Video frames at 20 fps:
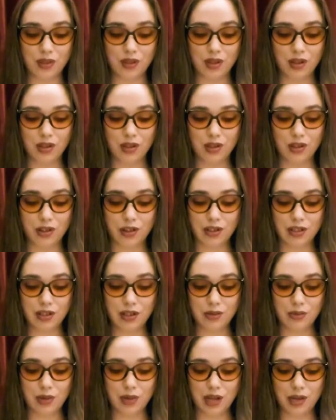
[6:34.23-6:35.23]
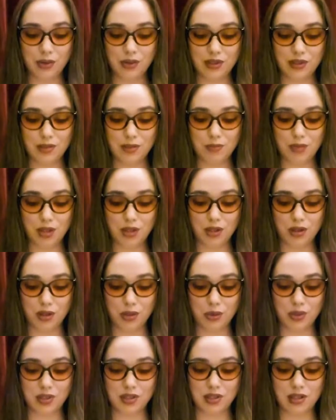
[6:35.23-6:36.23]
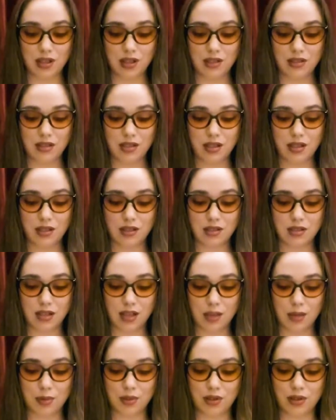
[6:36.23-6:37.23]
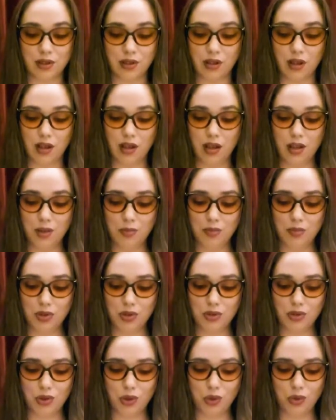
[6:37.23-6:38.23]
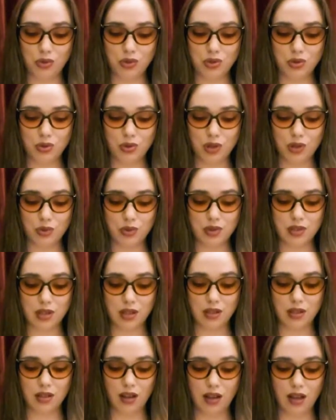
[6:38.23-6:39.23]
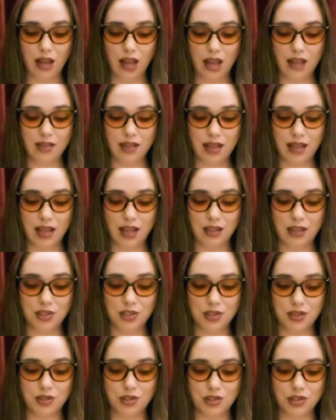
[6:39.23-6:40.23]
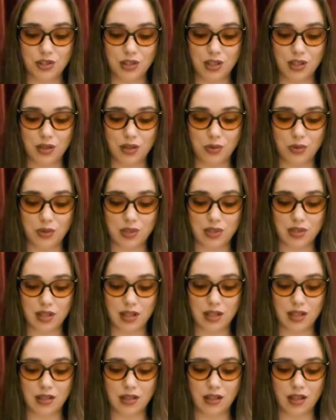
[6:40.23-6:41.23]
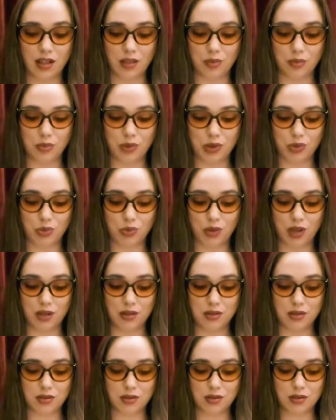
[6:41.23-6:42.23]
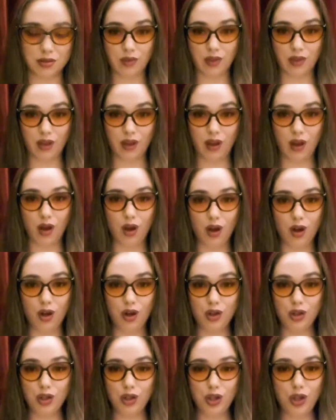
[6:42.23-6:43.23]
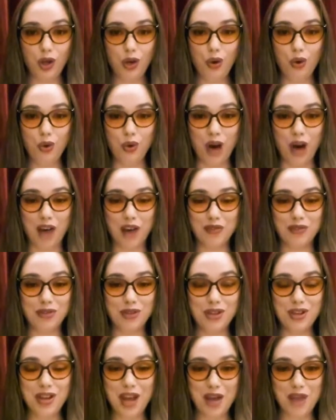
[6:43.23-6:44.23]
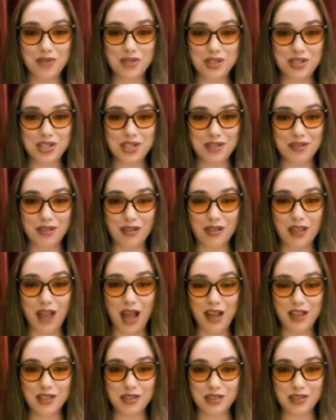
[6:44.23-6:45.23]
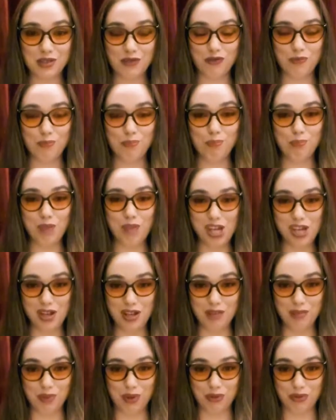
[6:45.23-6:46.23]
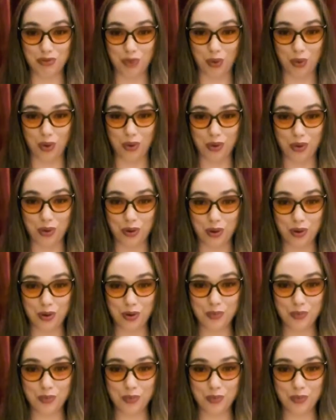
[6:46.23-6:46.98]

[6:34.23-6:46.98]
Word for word: Girded round its middle was an antique scabbard, but no sword was in it, and the ancient sheet was eaten up with rust. You have never seen the likes of me before,